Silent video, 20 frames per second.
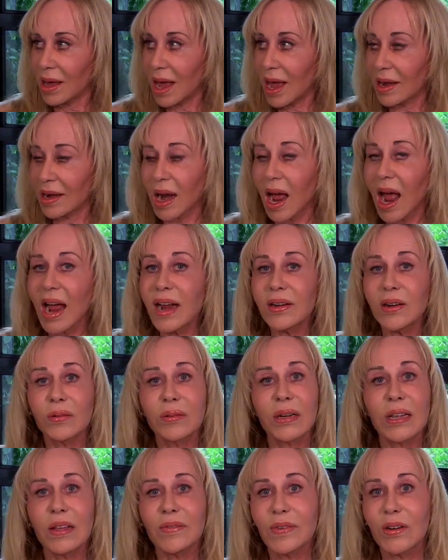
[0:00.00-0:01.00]
And I
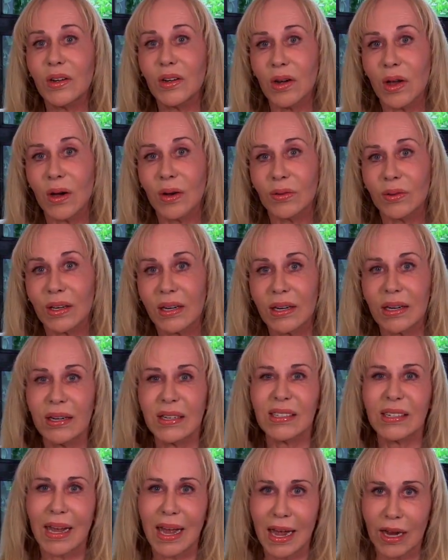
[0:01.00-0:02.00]
don't even know that
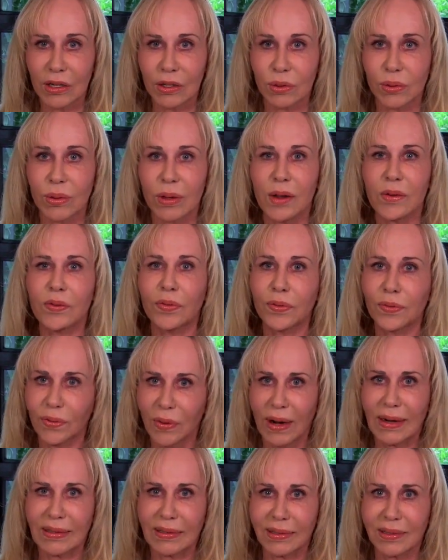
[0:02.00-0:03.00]
he's actually
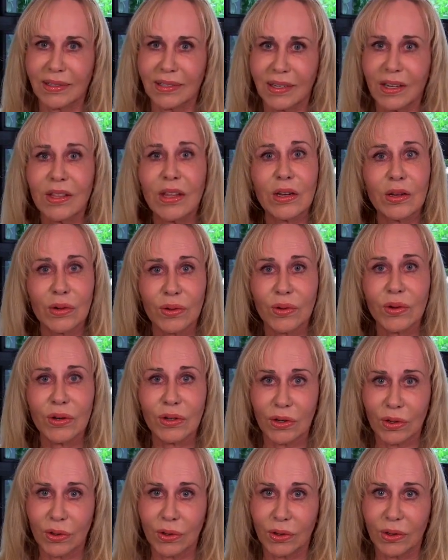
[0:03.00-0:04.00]
frightened that you're going
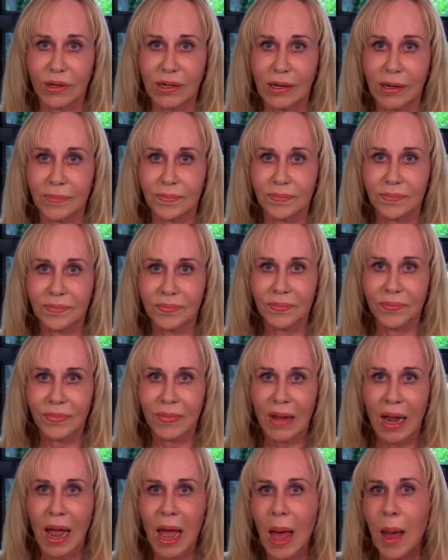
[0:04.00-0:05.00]
to hurt him.
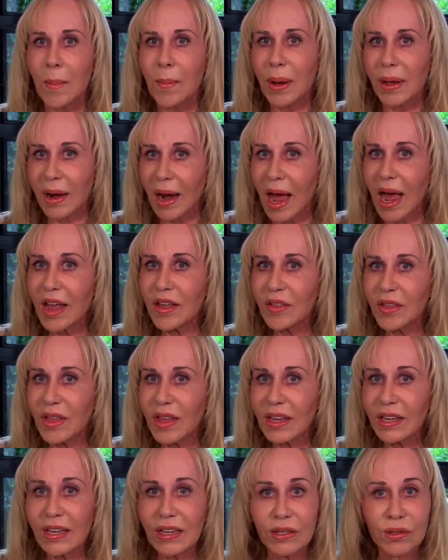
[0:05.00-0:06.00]
But I
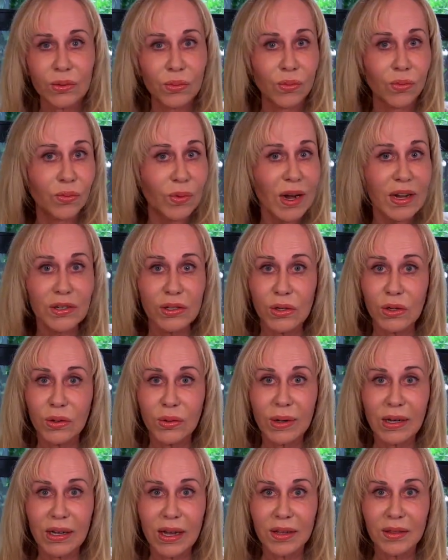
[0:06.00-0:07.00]
think he's way too
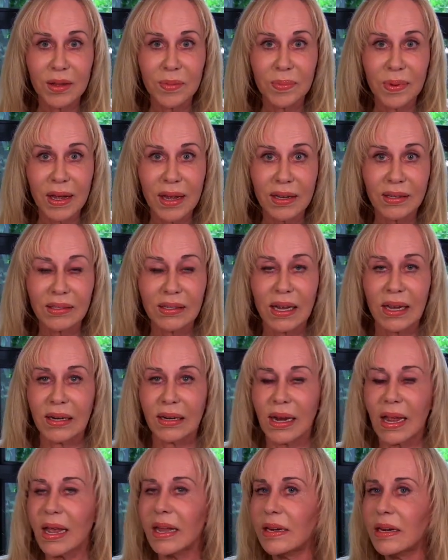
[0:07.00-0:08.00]
quick on the pace, and
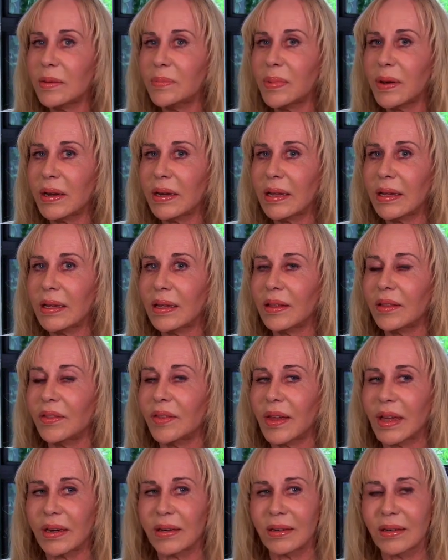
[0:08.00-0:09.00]
anybody
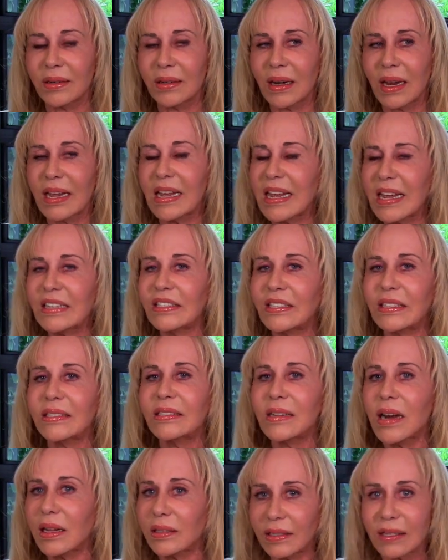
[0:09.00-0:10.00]
that it, does
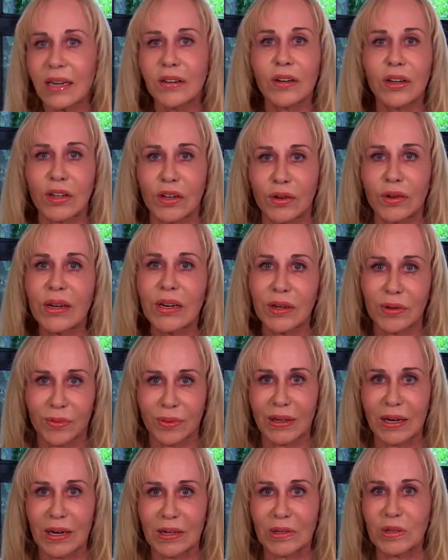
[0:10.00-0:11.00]
not sound like you're in a
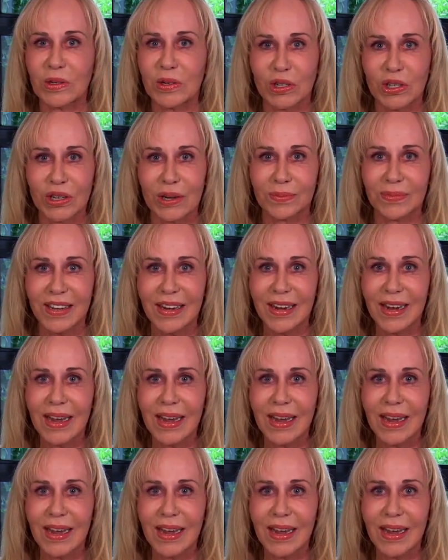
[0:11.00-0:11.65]
relationship.